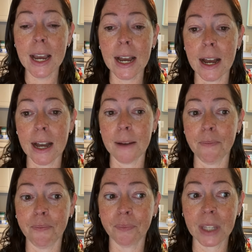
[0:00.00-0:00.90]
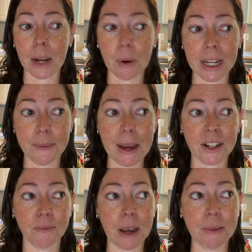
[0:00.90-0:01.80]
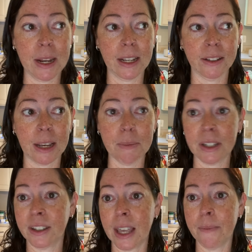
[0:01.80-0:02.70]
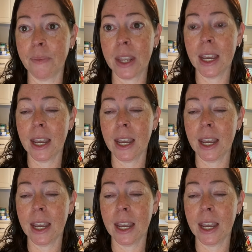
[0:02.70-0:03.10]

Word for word: Um, I want to get back to my meetings. I missed them.